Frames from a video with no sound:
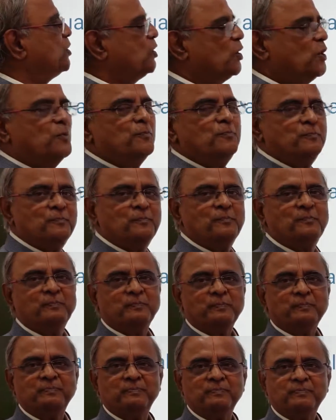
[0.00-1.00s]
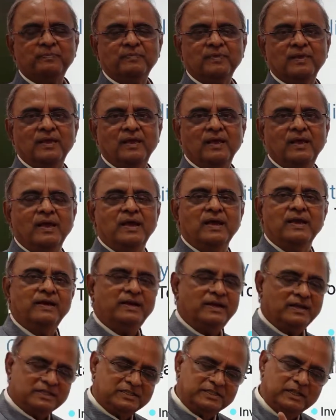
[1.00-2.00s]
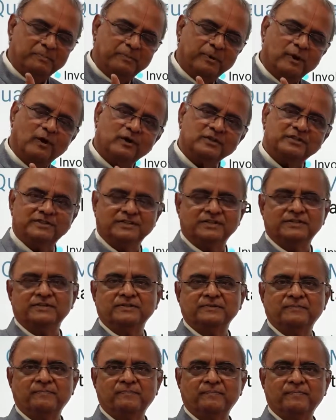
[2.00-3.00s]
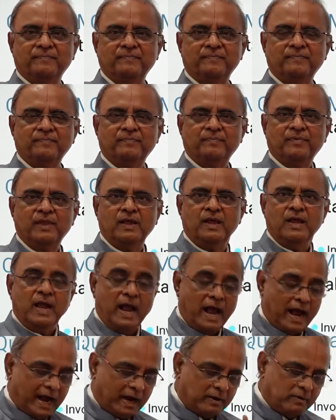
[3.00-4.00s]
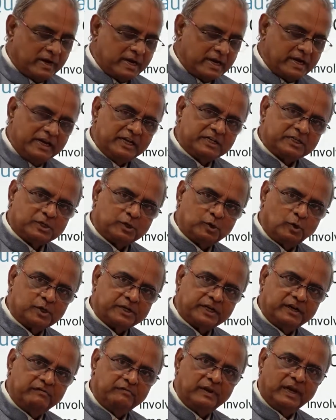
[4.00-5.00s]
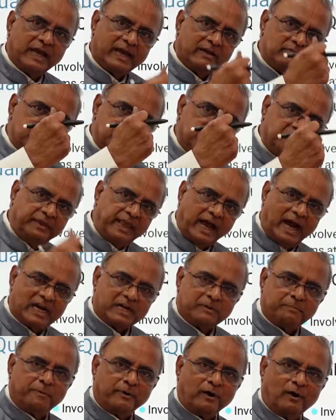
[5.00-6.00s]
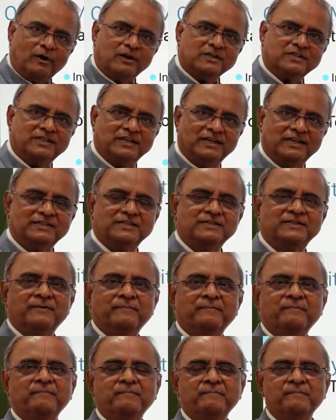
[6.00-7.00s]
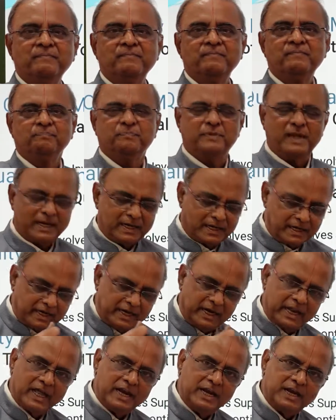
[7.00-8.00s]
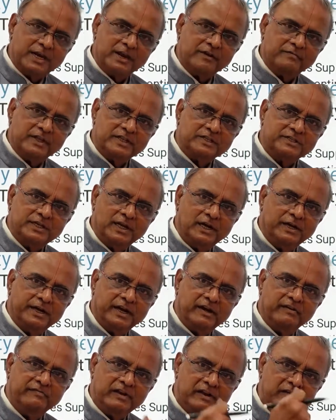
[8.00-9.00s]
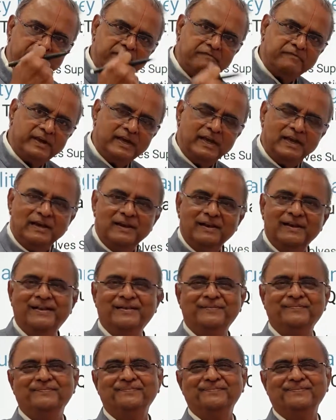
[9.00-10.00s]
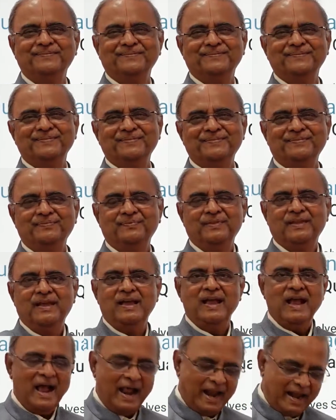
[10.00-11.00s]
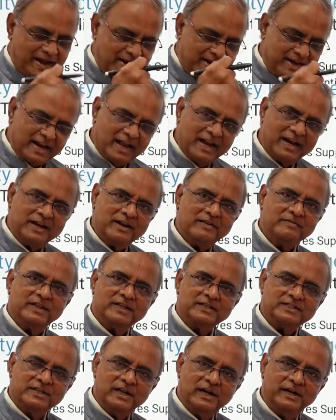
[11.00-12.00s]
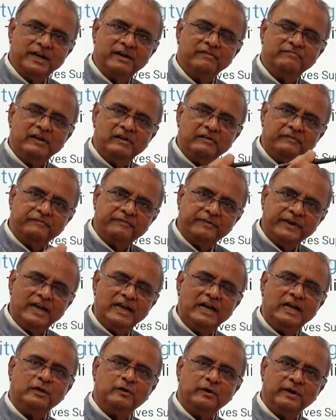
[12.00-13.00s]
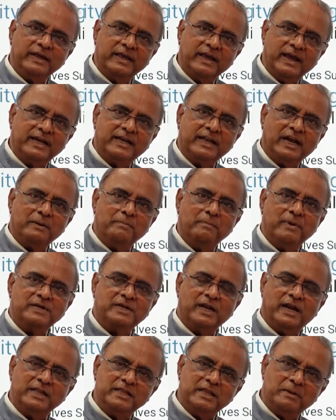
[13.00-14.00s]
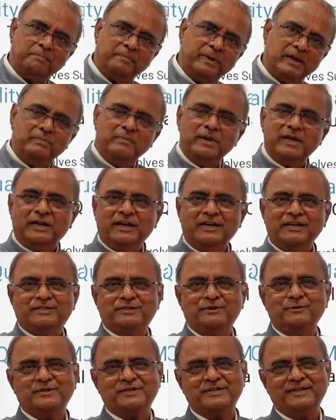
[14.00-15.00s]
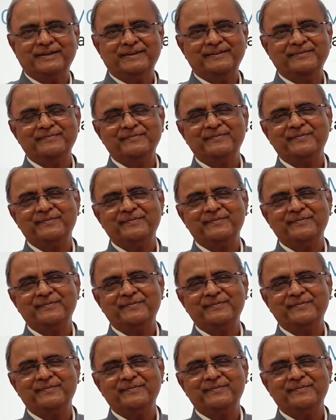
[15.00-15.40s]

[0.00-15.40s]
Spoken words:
No. It is in the process. Our institution will have that process that none of the children will fail. None of the children will fail to get admission in the premier institution.